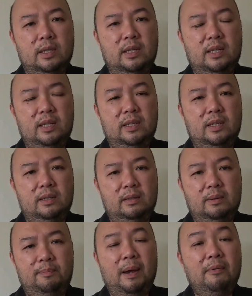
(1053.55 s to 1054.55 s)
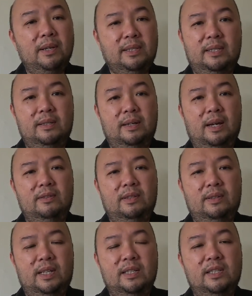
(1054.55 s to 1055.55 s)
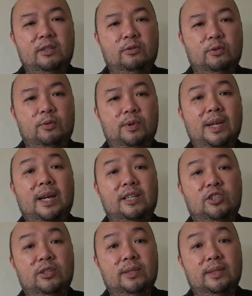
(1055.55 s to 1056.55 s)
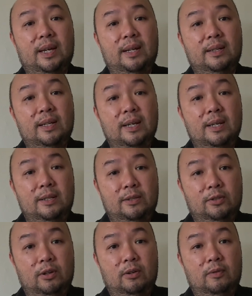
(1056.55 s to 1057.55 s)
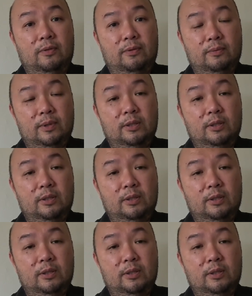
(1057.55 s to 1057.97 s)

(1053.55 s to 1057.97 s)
the bearings has a tendency to readjust and sort of,